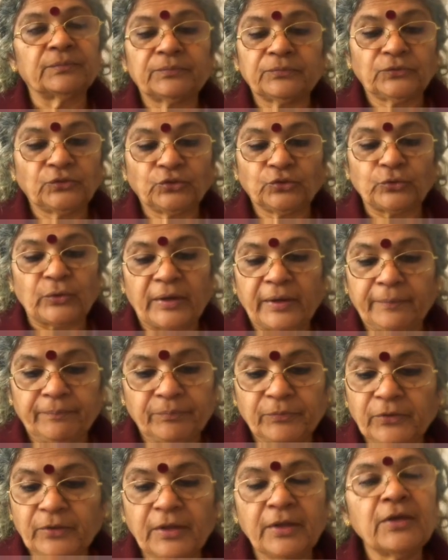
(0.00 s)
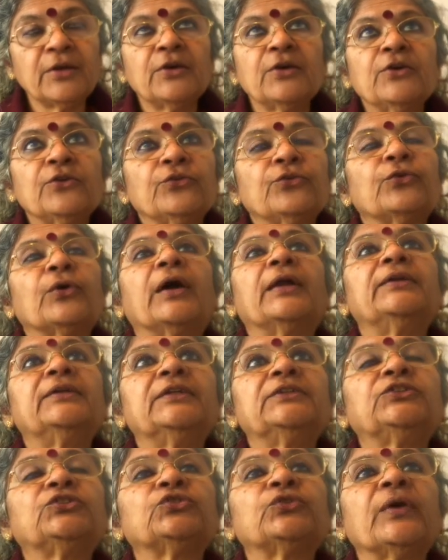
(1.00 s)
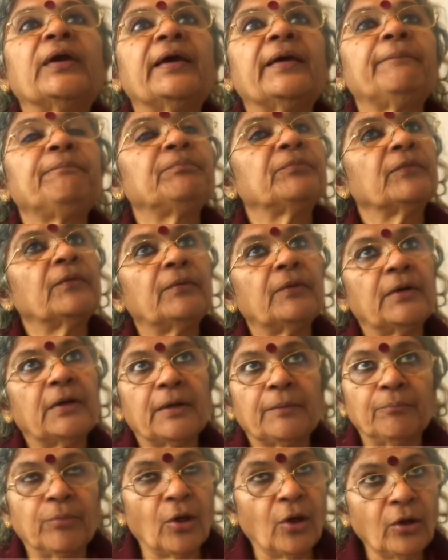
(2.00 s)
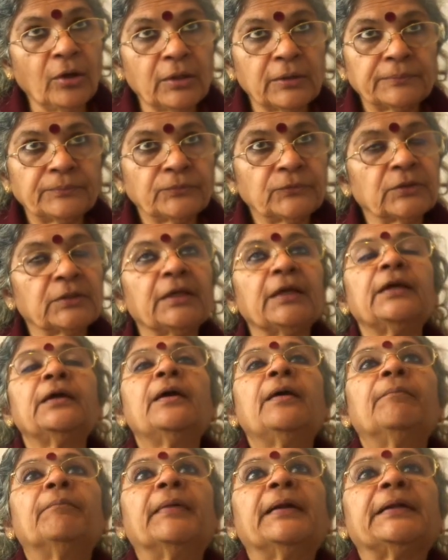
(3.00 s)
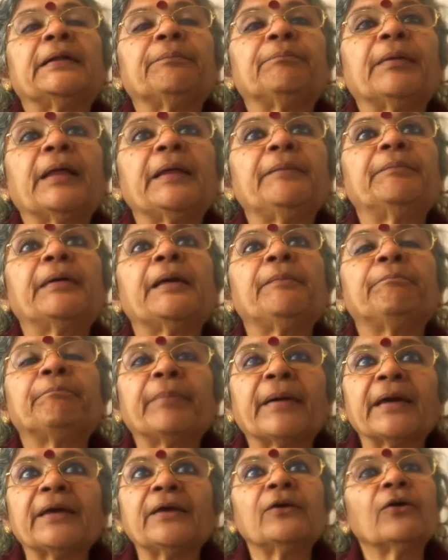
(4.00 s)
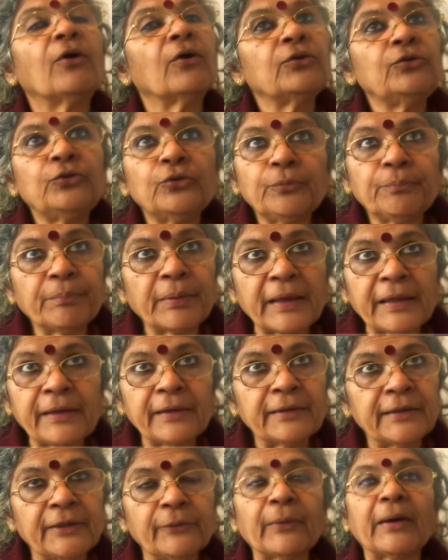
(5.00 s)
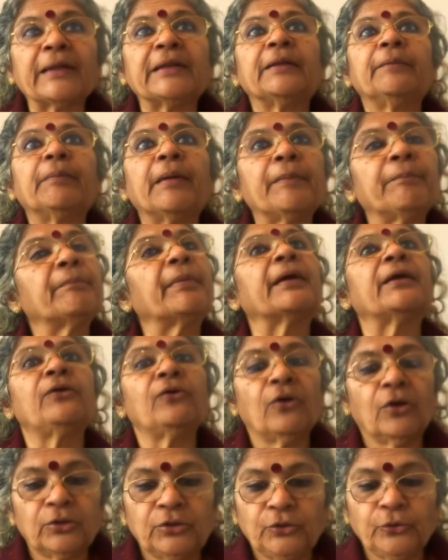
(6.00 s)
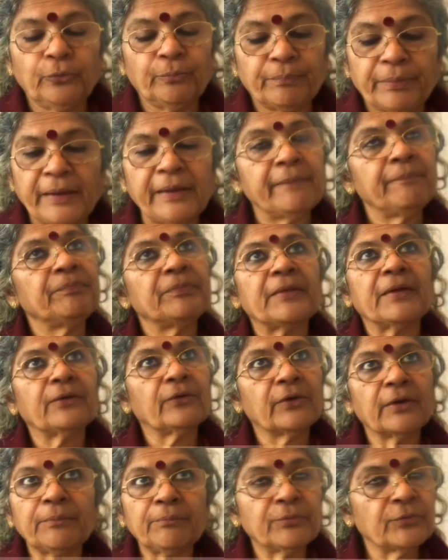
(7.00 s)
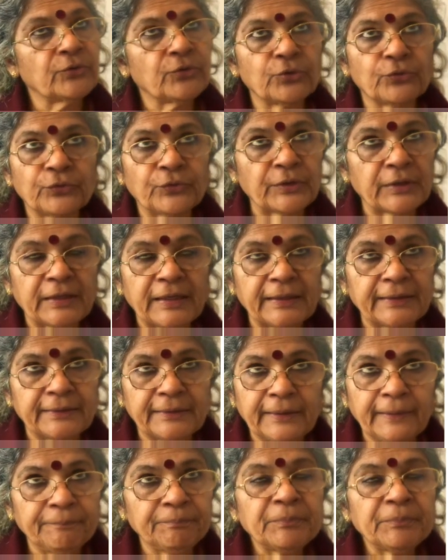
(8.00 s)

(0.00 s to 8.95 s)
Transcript: square. Okay, so 100 square a block. Okay, multiplied by pi or 2 pi, divided by pi or 2 pi. Okay, to get the